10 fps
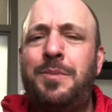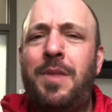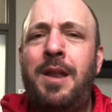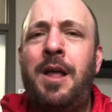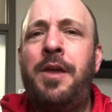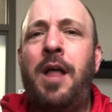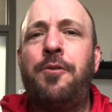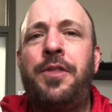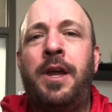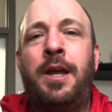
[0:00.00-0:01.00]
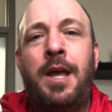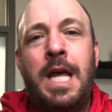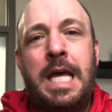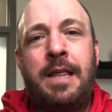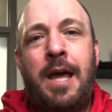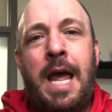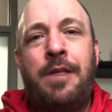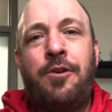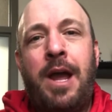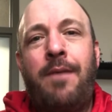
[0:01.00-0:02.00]
Now, the other thing is that as
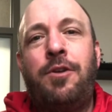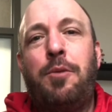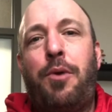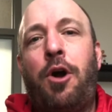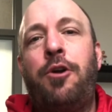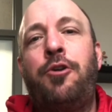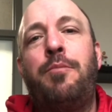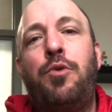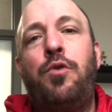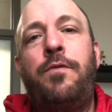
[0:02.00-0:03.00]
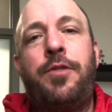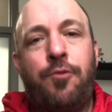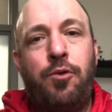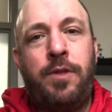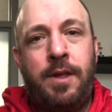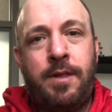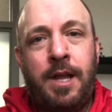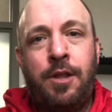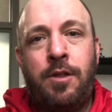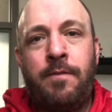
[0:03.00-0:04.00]
you're having your partner move through these
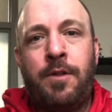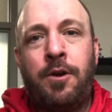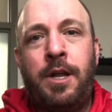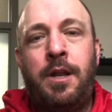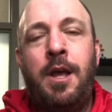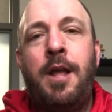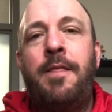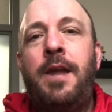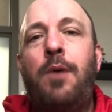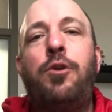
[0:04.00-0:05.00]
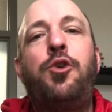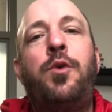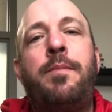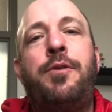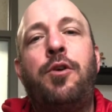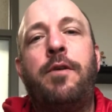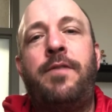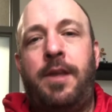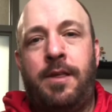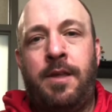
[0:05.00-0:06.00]
stages of learning, then I want you to observe
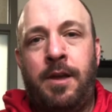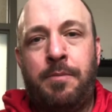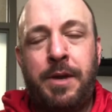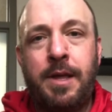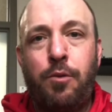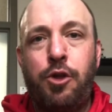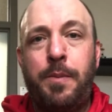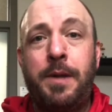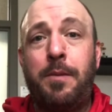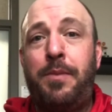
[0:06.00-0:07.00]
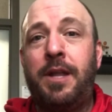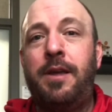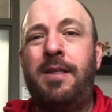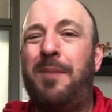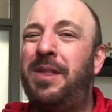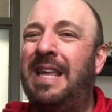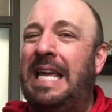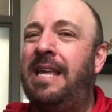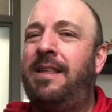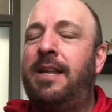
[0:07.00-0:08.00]
these things because I want you to be able to pick these up. It's
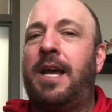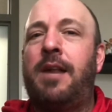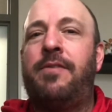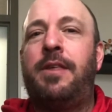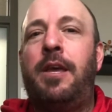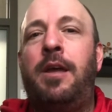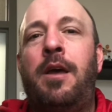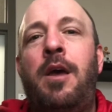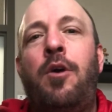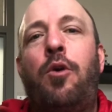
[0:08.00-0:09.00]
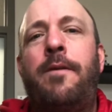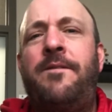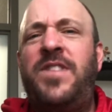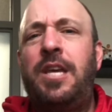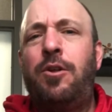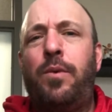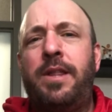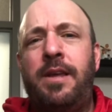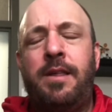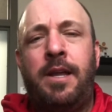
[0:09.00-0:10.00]
easy to kind of see or to feel what
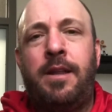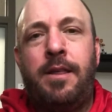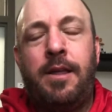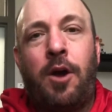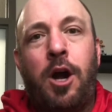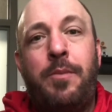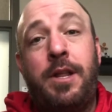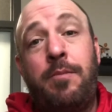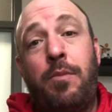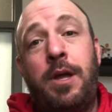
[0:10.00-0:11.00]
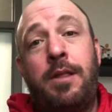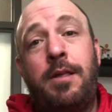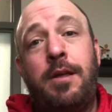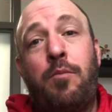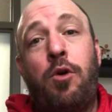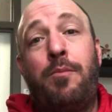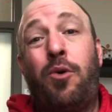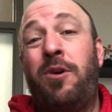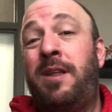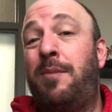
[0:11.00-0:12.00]
these indices are, but it's more
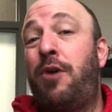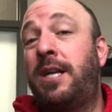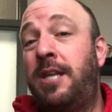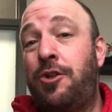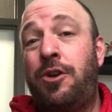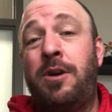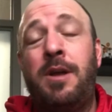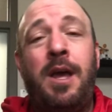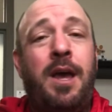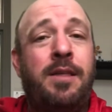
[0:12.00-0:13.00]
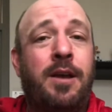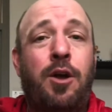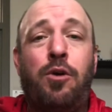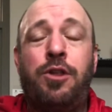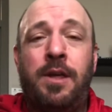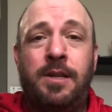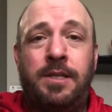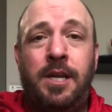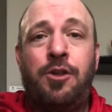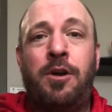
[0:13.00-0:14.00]
important as a practitioner, as a coach, as a
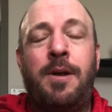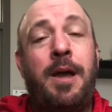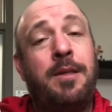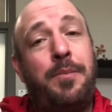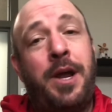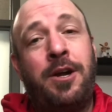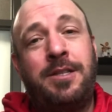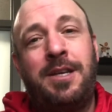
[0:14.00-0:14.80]
teacher, as a parent